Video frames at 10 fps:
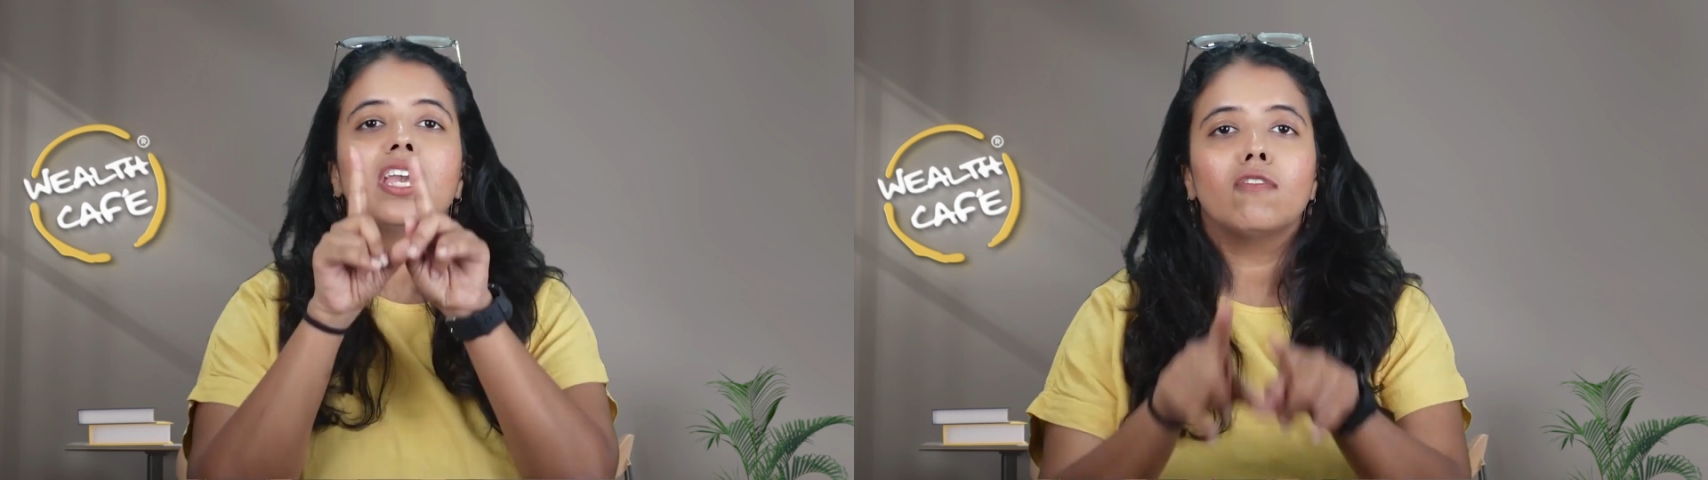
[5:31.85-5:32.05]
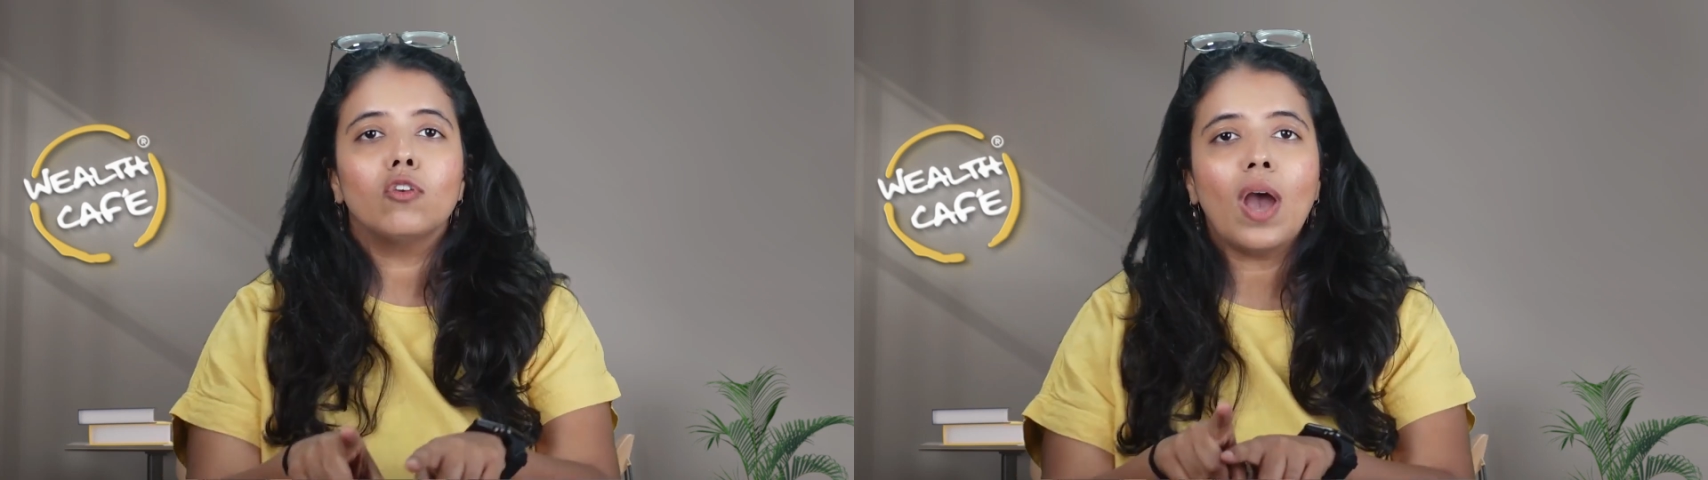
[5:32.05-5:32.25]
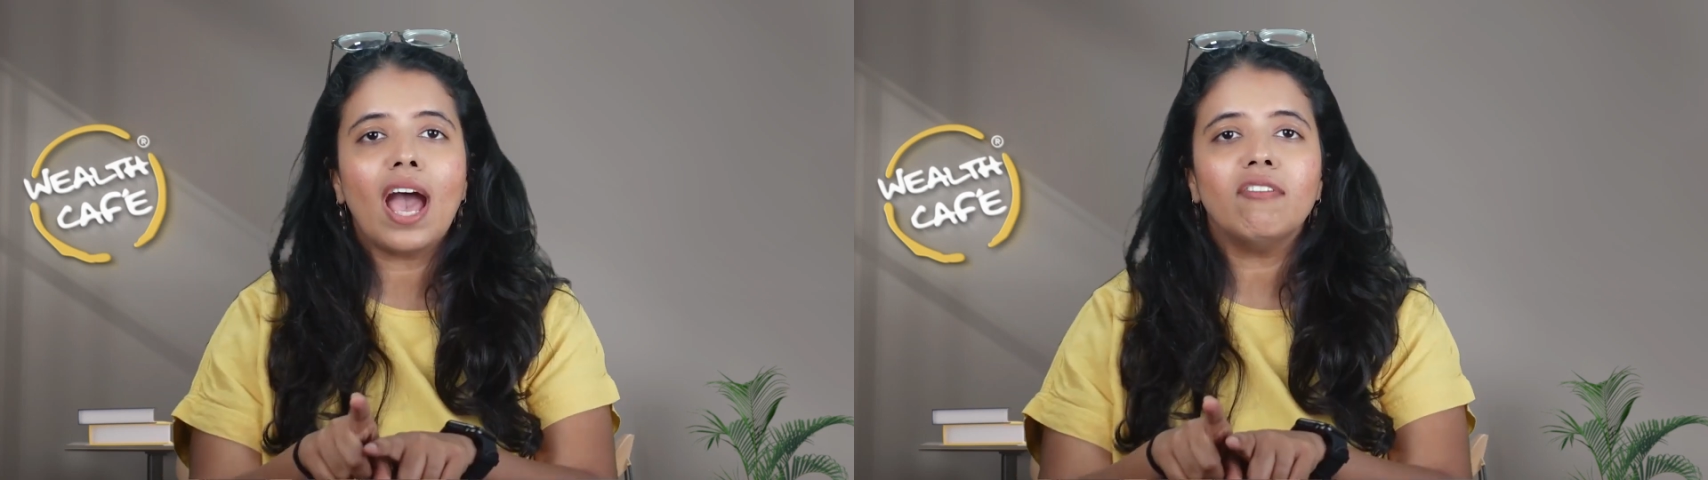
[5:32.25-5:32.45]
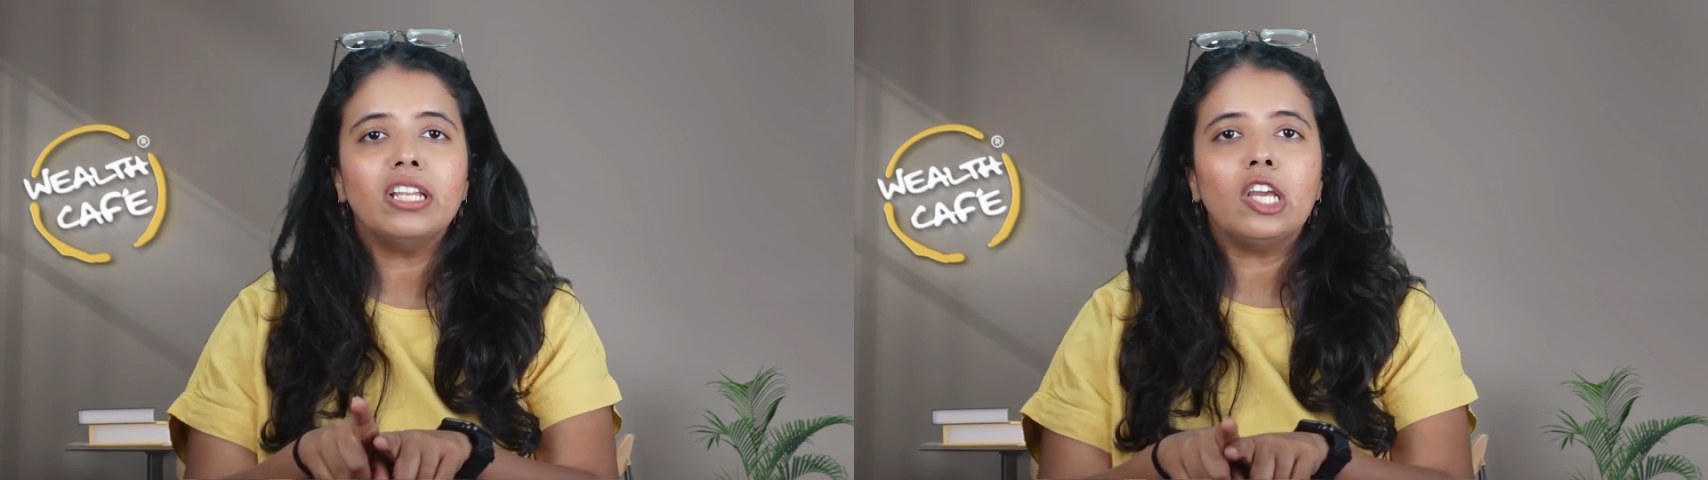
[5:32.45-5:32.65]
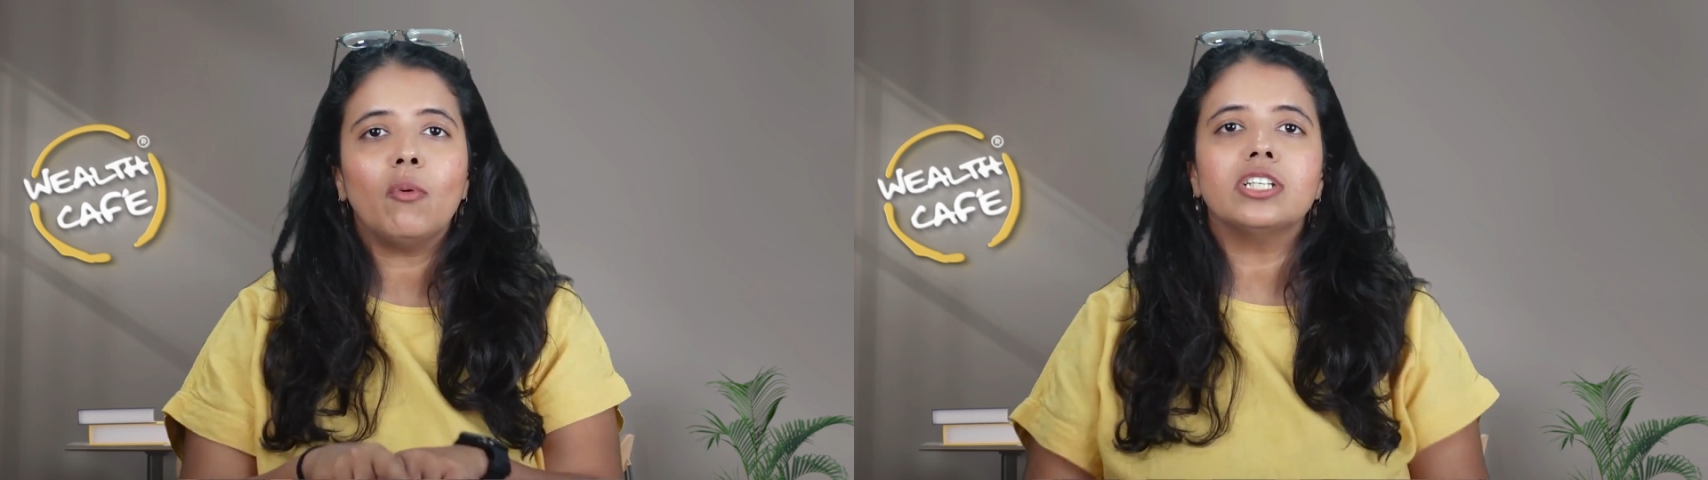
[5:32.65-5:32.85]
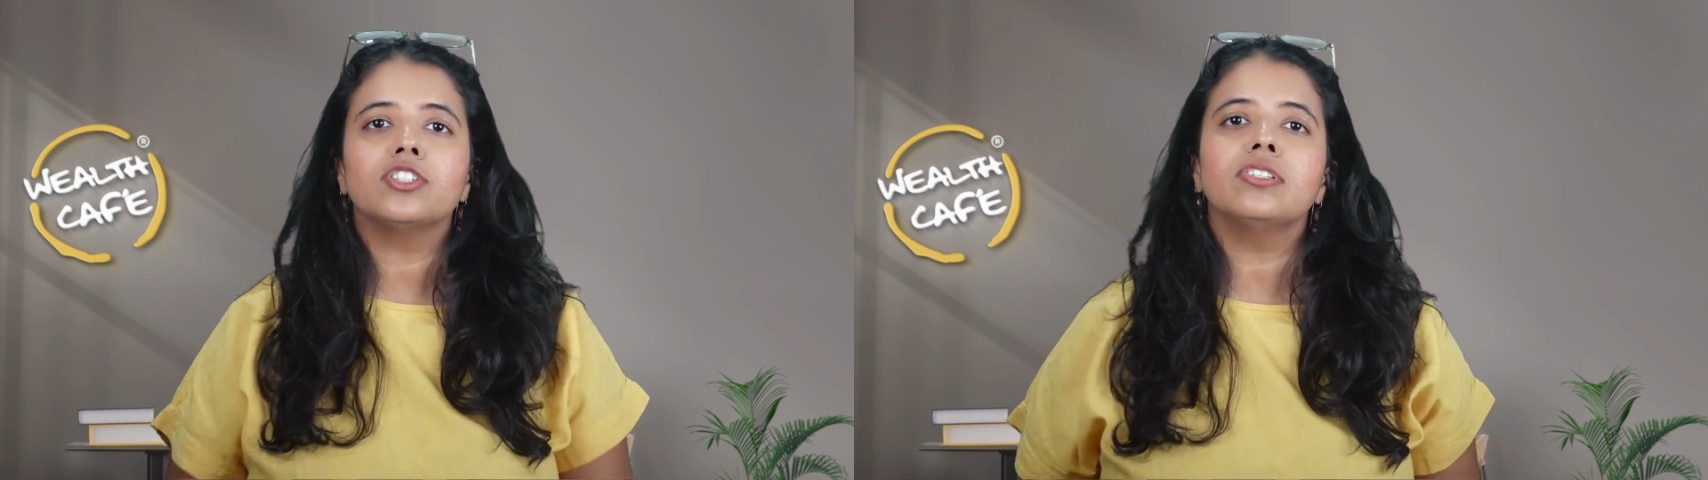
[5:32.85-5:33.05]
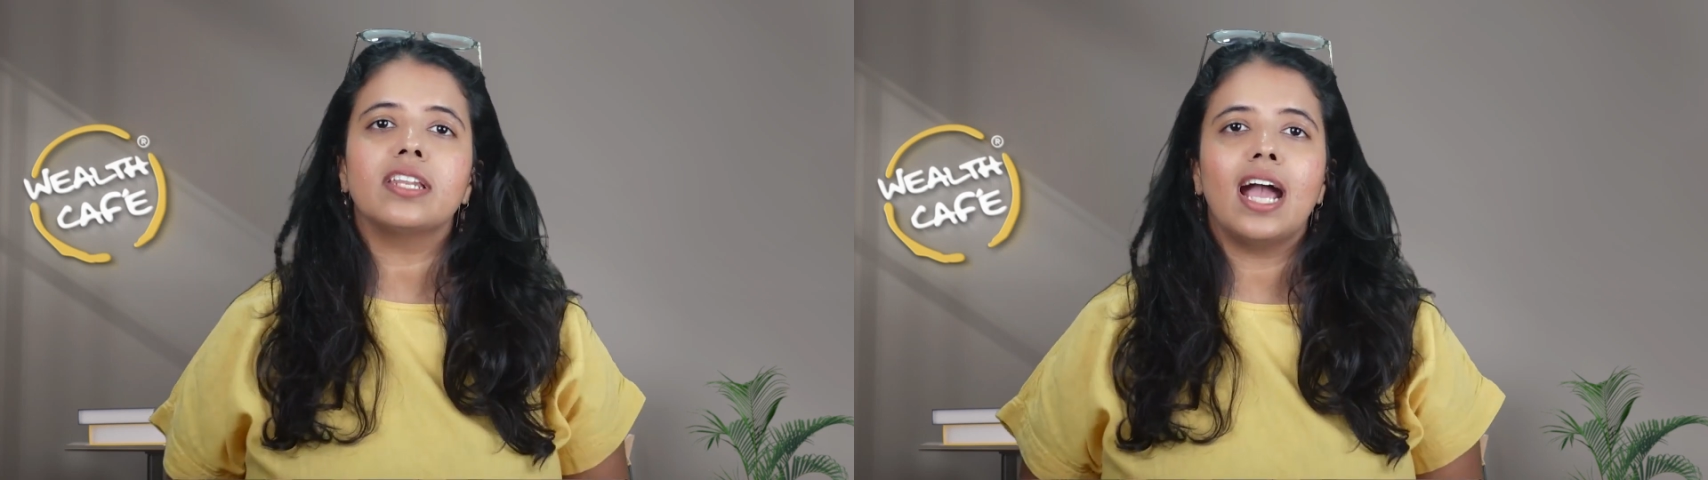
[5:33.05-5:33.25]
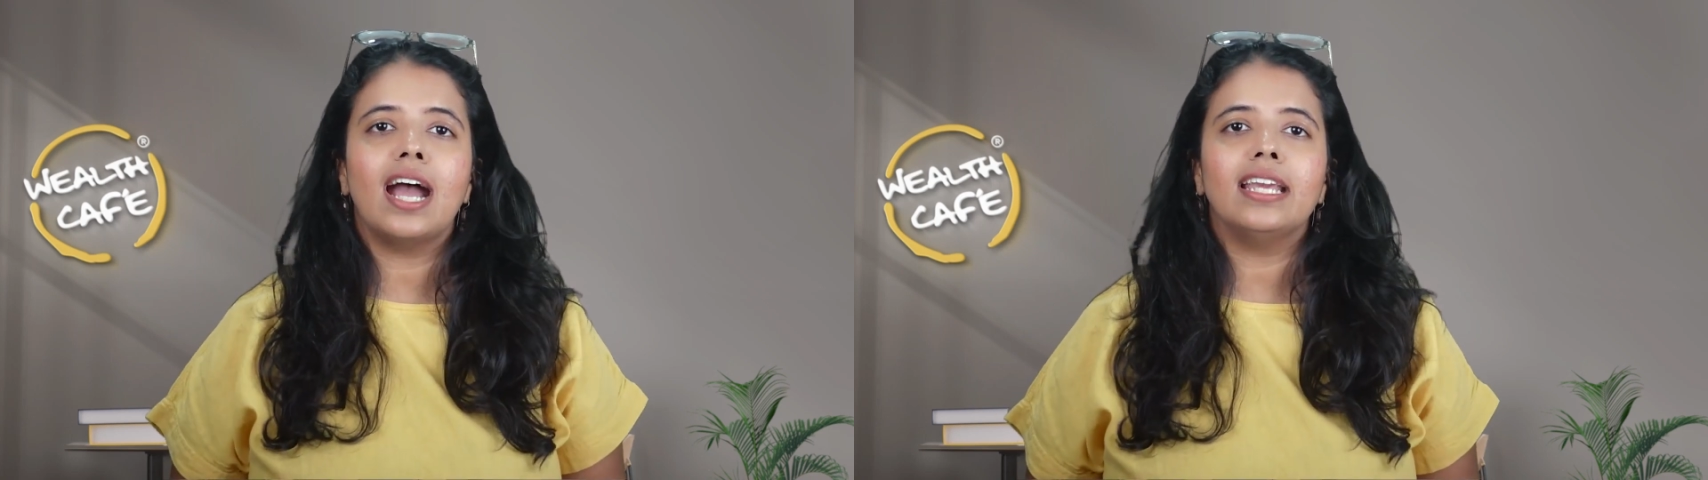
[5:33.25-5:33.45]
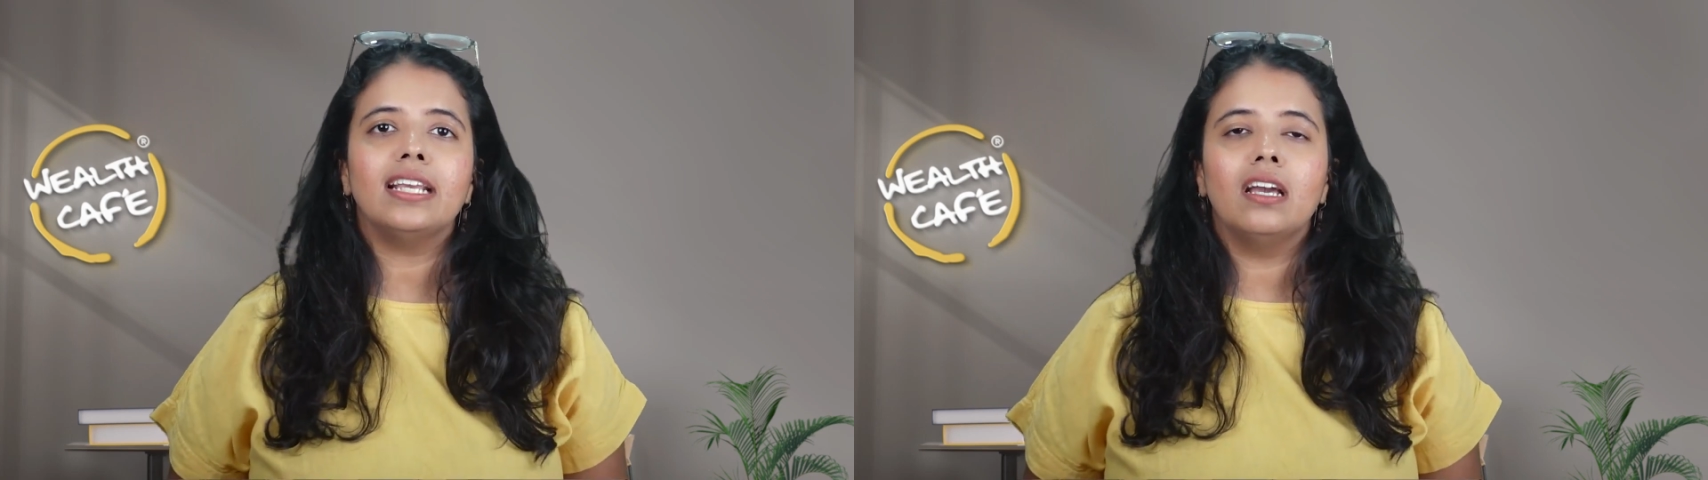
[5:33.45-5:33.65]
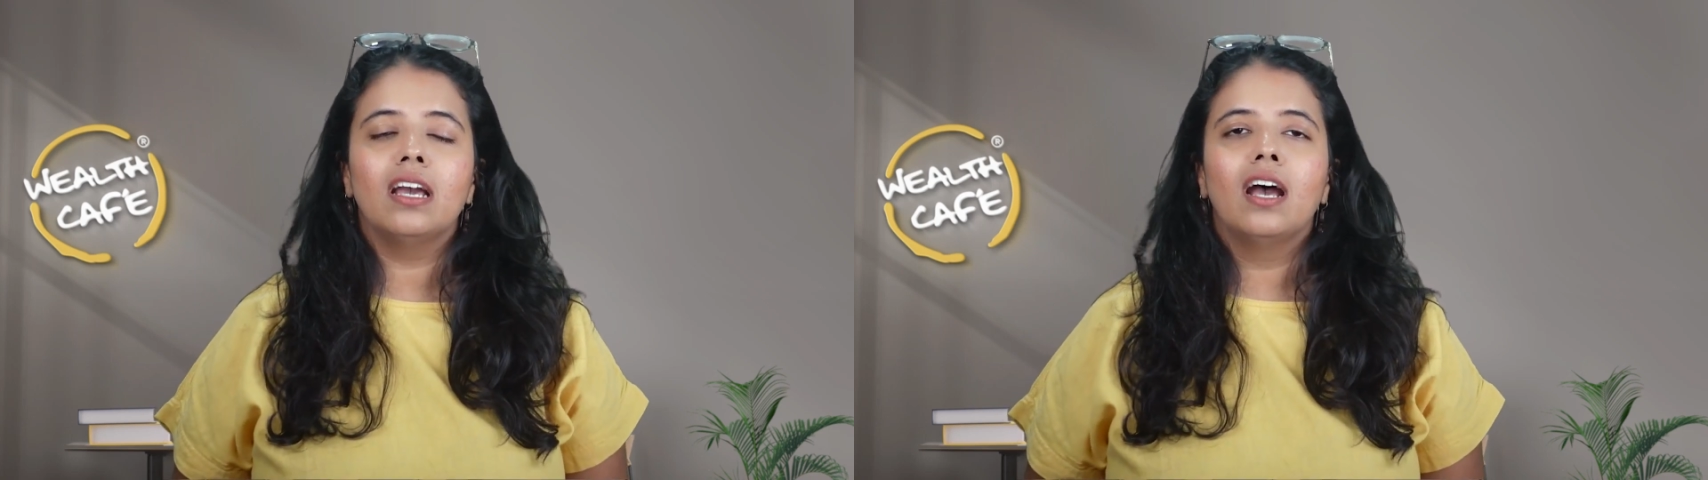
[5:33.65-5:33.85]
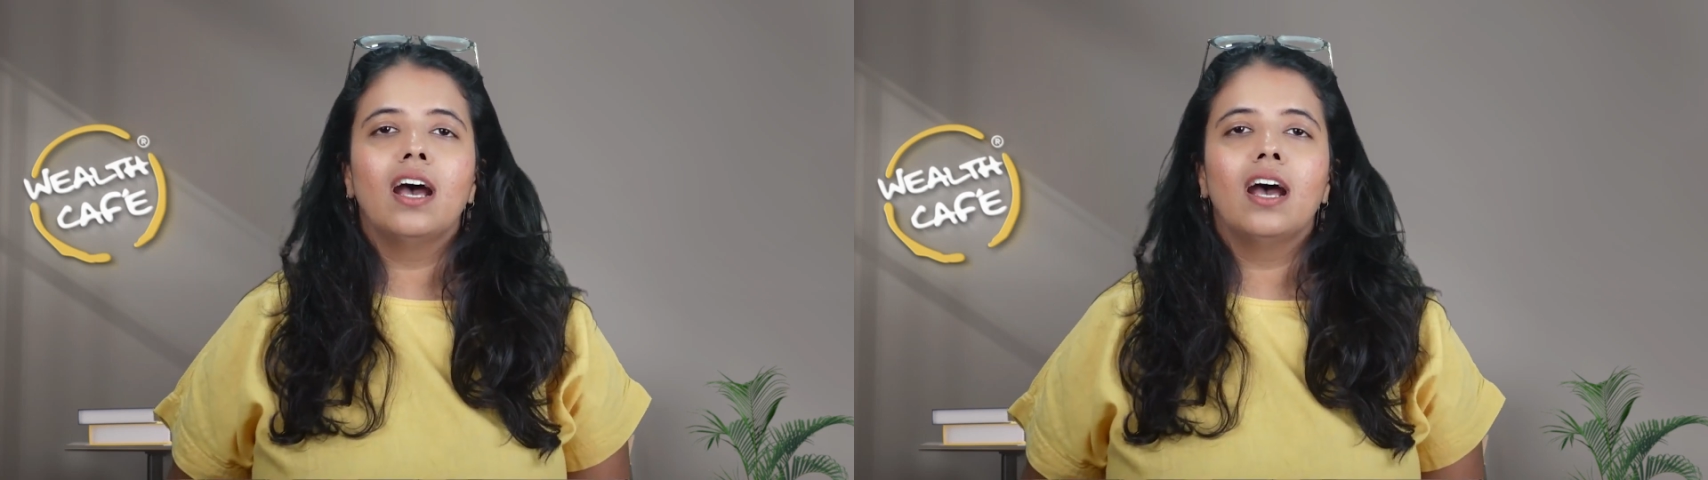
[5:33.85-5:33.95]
If you have any questions regarding